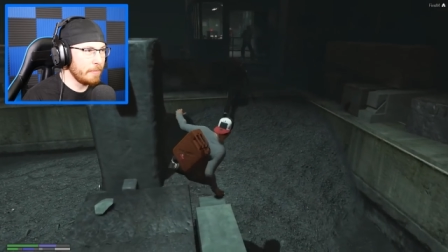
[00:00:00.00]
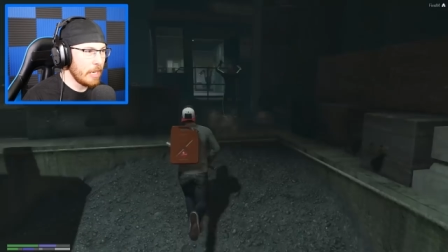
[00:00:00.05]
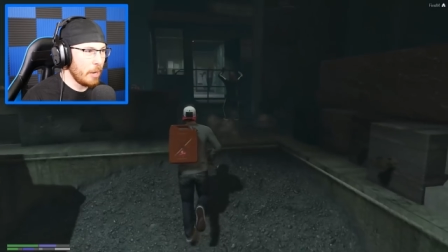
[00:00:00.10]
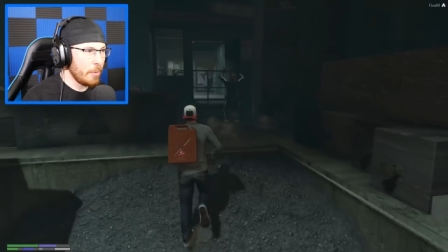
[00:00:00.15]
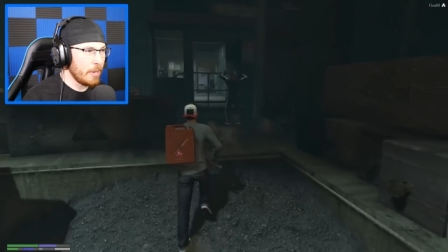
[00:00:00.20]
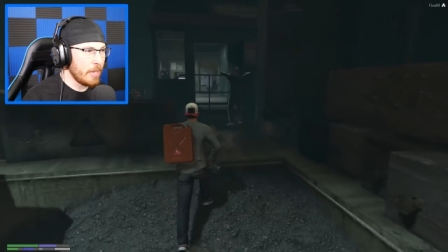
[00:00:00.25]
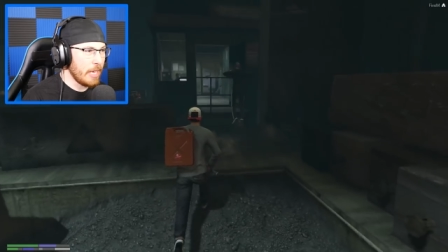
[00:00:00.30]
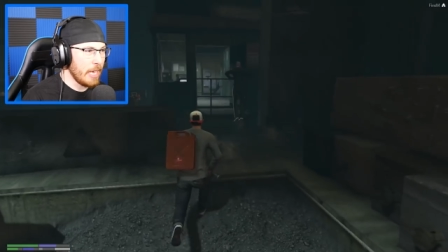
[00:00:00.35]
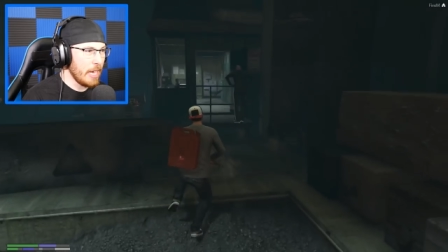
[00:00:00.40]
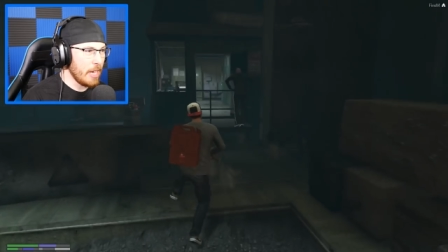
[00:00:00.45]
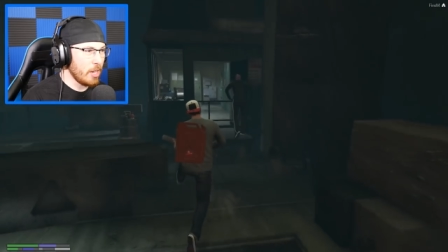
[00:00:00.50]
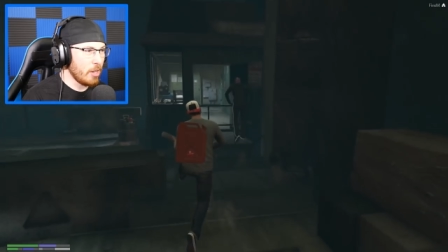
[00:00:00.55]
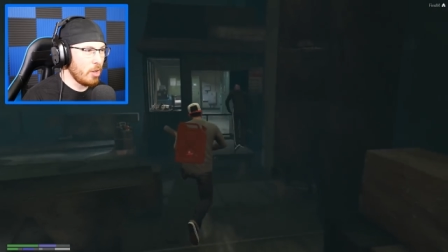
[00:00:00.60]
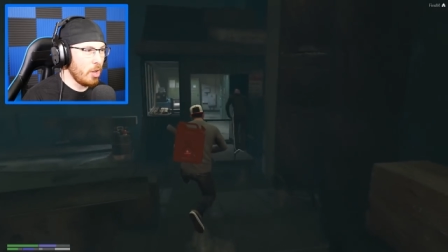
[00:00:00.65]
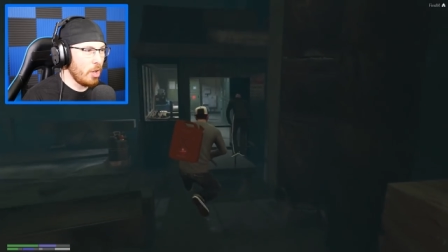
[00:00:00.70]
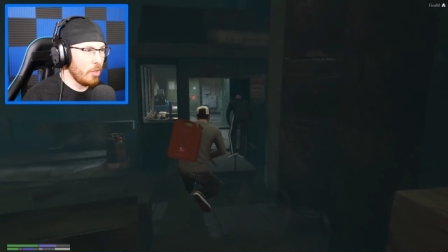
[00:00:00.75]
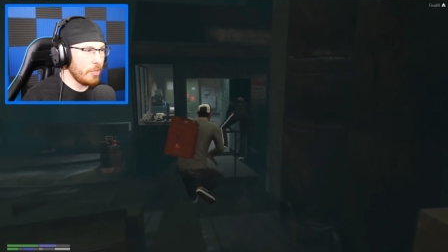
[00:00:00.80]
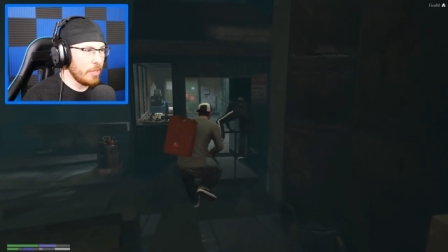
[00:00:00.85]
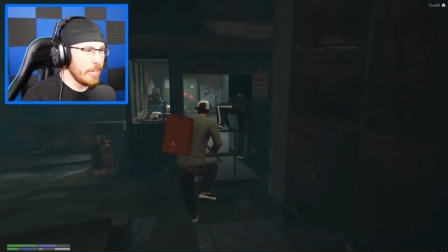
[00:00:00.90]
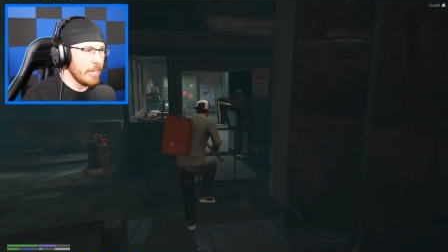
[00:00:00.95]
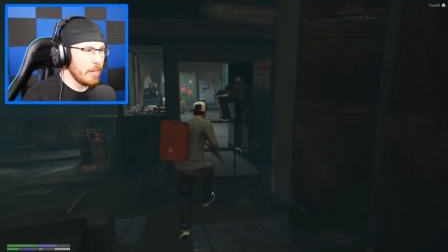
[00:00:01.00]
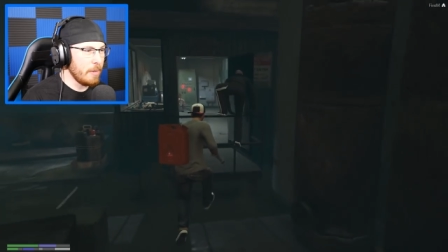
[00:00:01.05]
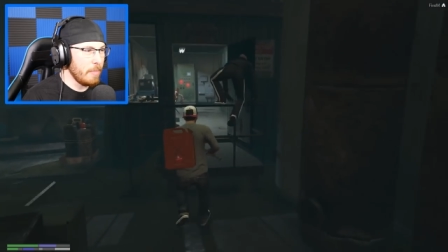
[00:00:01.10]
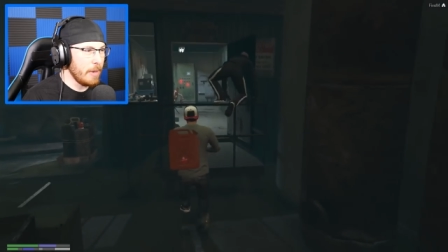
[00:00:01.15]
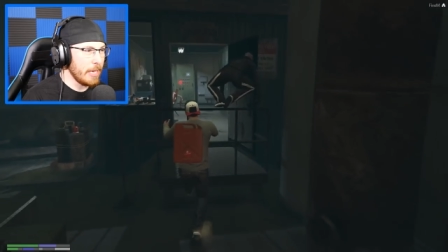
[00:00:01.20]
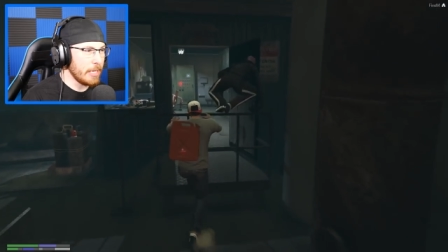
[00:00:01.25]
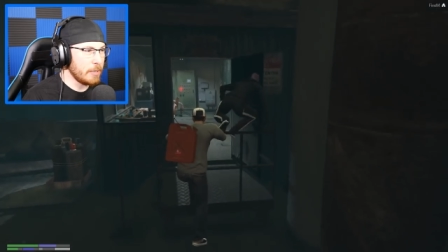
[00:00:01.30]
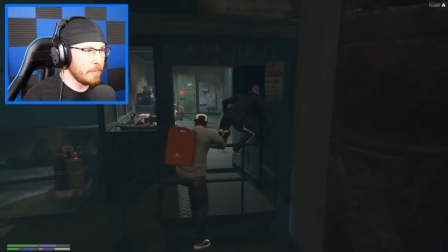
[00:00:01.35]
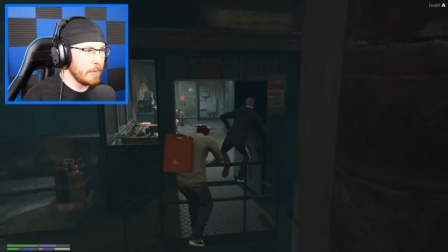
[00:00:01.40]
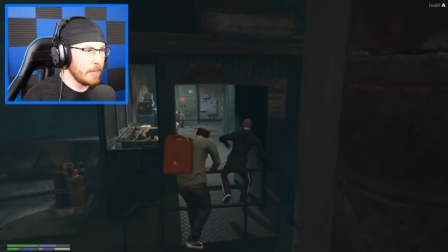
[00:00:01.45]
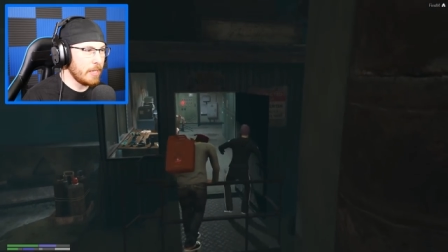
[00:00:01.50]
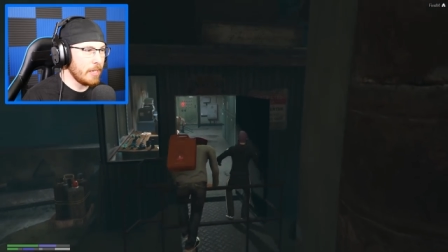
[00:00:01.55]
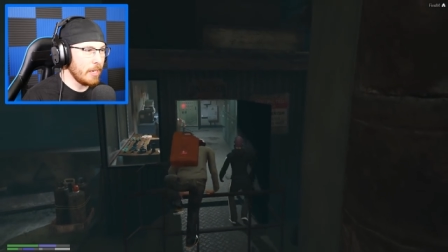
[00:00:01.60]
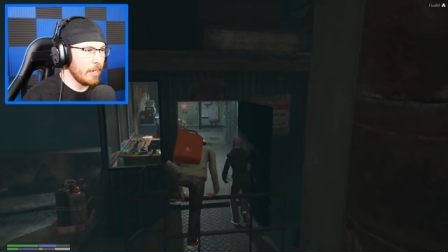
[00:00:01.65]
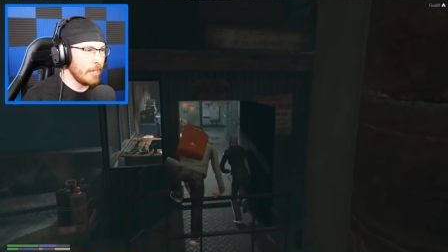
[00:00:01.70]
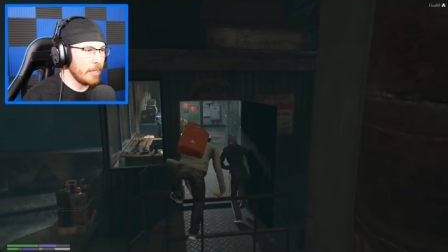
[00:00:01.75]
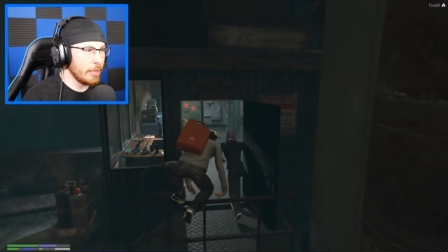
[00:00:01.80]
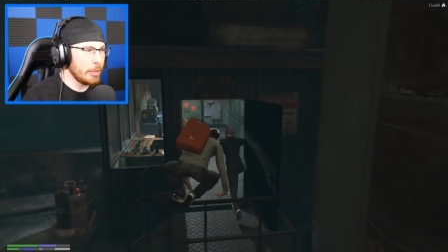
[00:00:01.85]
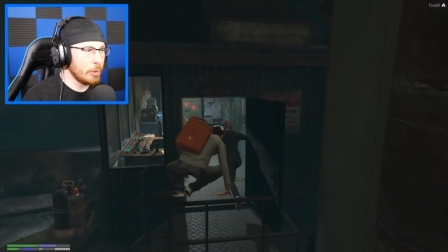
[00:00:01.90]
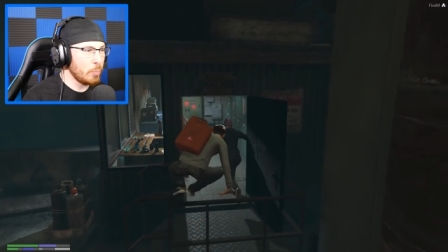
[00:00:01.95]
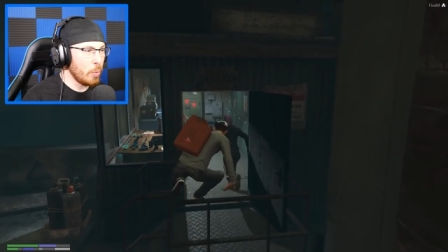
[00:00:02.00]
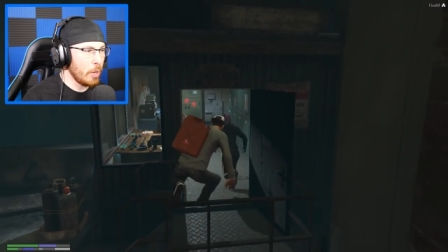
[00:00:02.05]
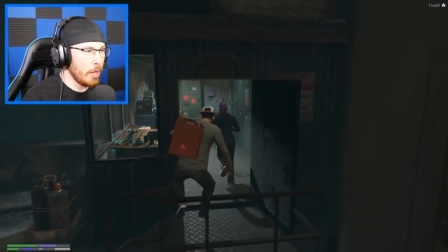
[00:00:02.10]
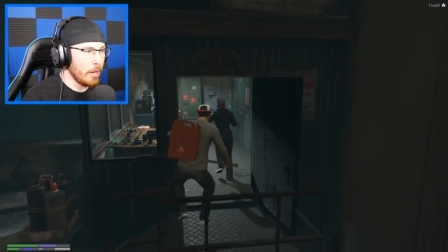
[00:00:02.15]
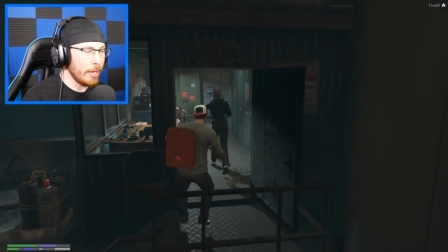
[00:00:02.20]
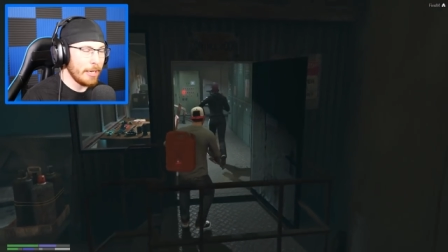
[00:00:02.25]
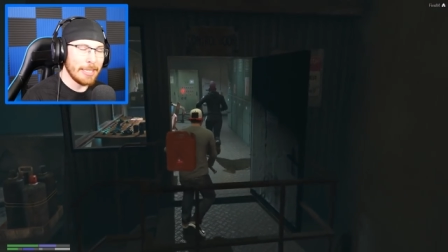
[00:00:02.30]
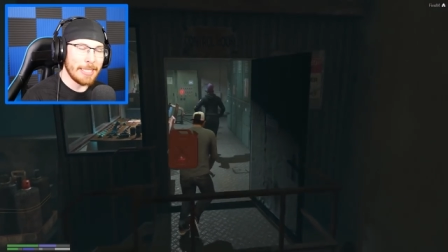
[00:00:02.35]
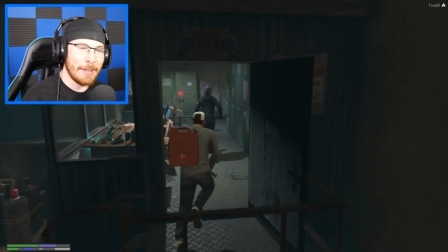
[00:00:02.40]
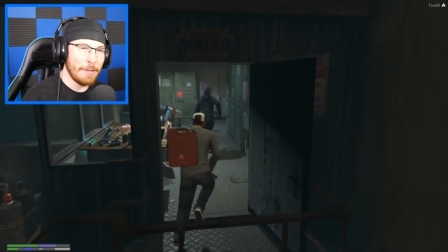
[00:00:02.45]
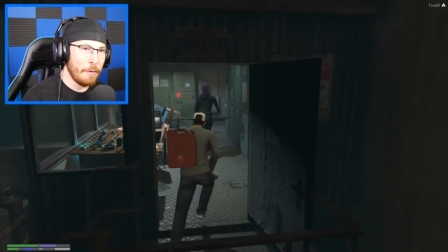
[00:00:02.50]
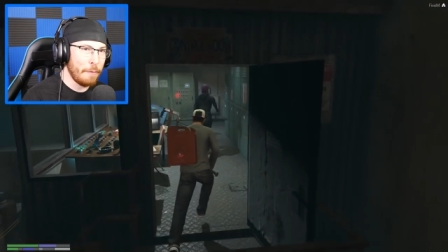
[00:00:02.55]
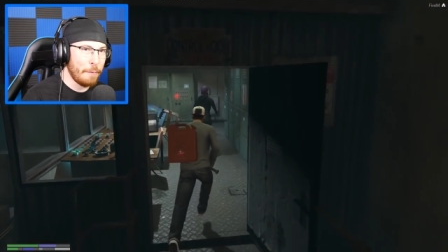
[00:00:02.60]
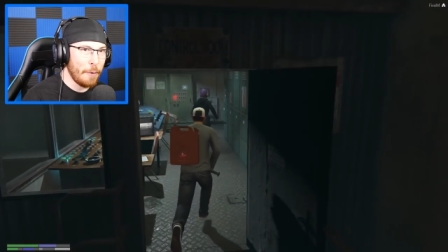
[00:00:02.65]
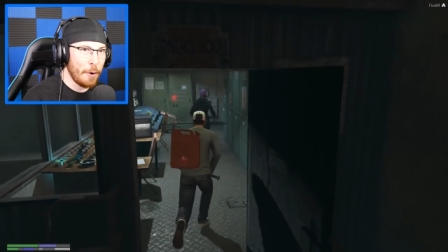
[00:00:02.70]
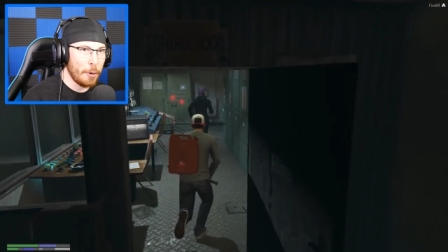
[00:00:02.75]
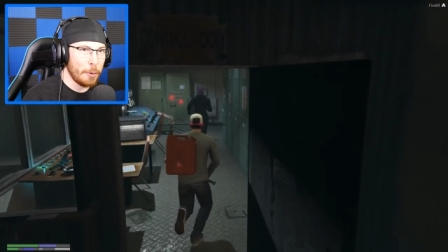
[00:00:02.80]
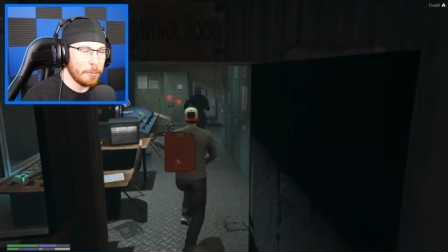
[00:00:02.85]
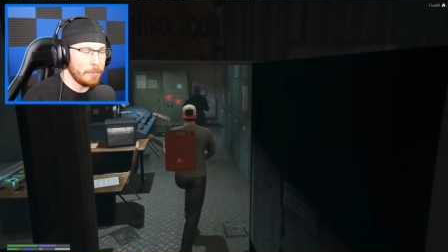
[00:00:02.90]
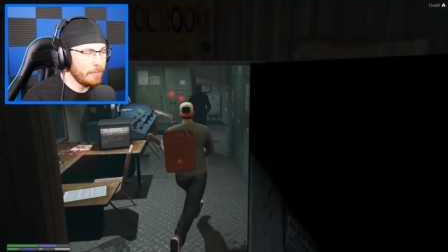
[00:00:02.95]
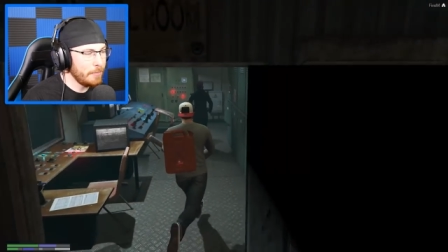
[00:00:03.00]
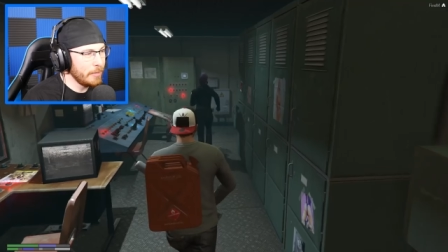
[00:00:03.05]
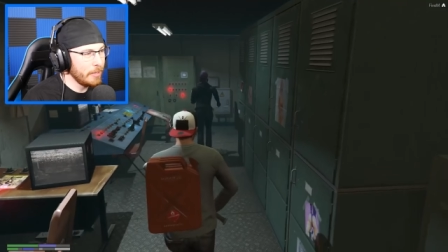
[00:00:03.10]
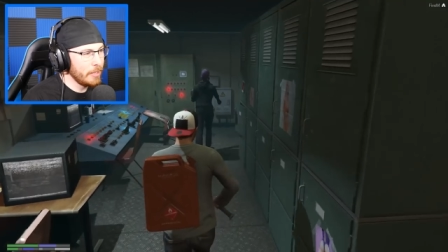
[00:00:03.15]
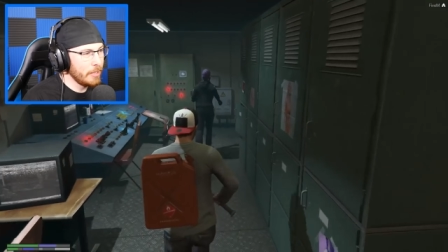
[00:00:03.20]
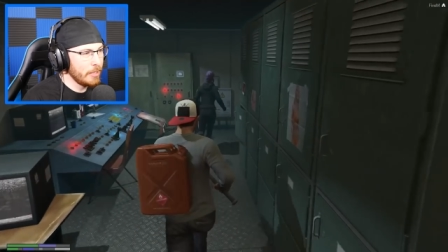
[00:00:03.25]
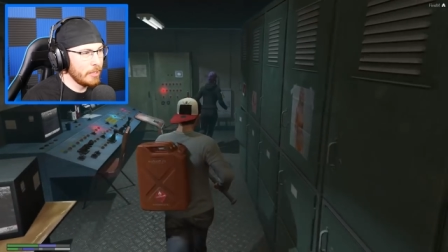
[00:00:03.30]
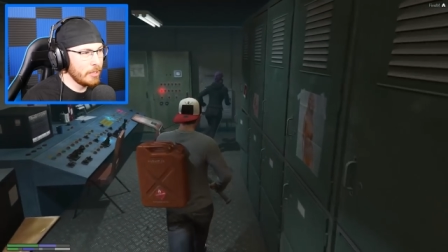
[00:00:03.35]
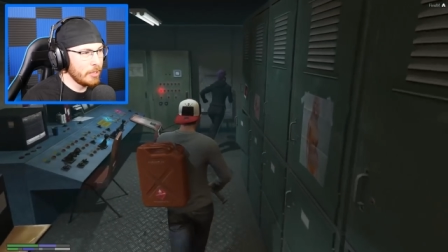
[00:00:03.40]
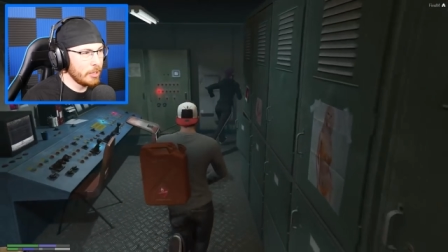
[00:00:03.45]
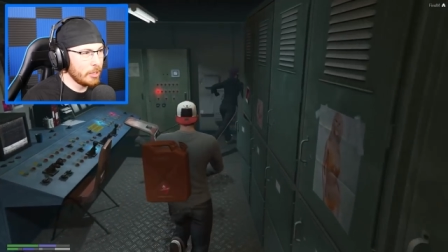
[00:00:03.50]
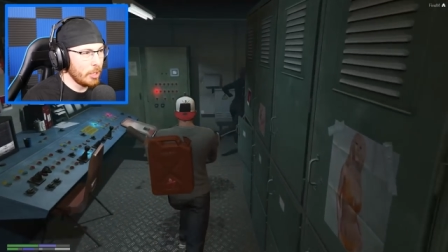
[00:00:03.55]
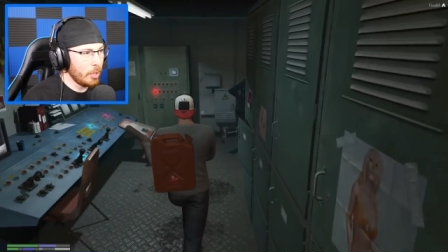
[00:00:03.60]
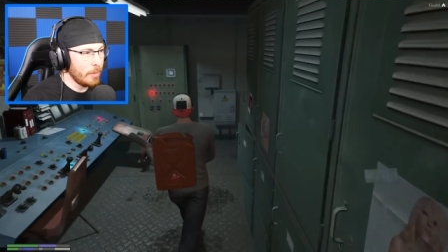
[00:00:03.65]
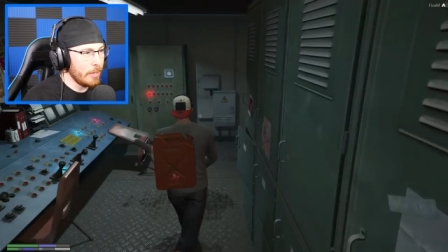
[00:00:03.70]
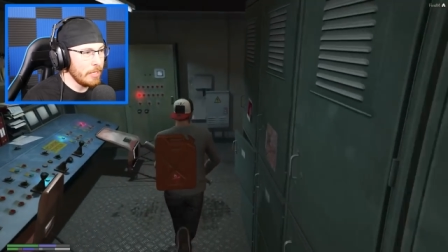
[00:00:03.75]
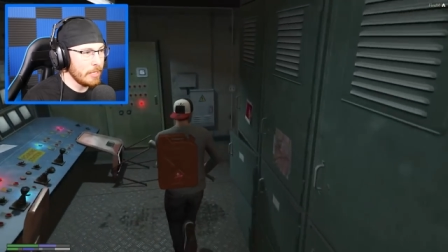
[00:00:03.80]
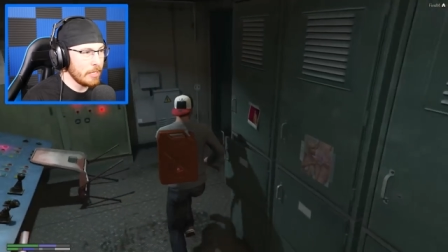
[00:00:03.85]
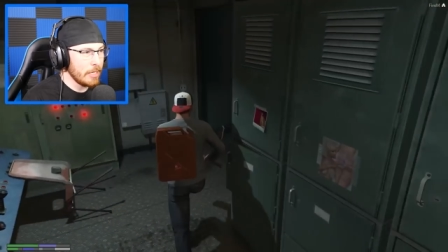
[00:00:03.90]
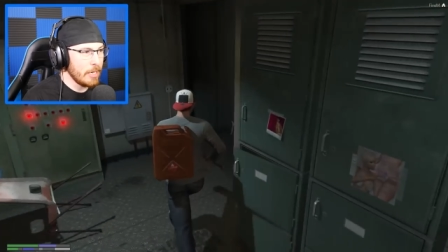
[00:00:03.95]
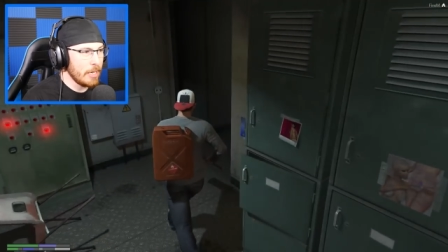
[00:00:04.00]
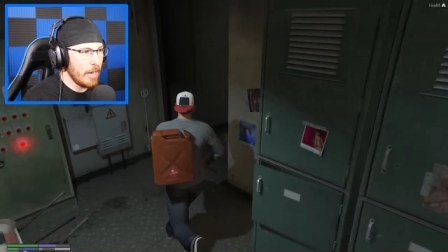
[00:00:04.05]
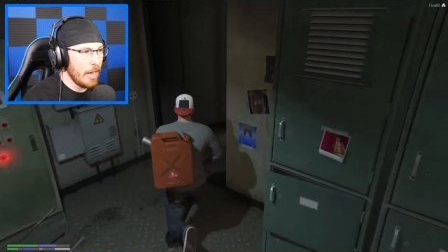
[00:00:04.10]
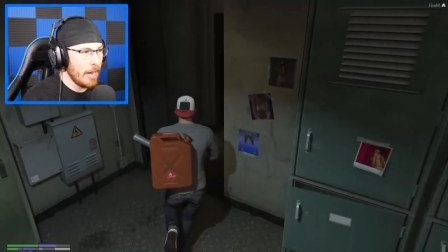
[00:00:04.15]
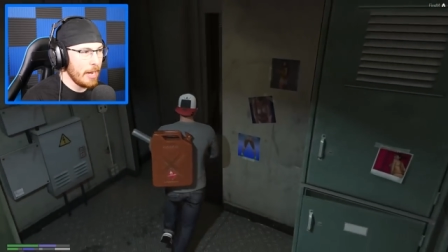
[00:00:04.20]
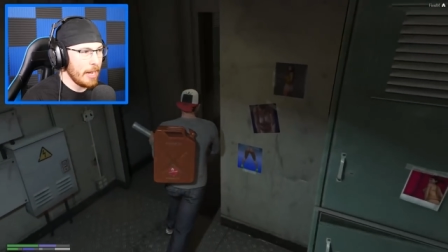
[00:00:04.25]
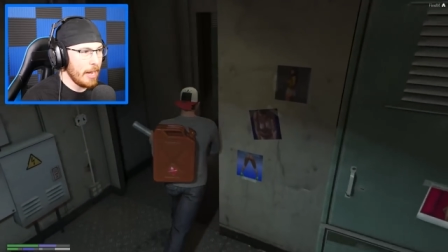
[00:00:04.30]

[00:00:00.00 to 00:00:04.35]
Now we can't call the EMS because well he doesn't have a phone. So he's gonna die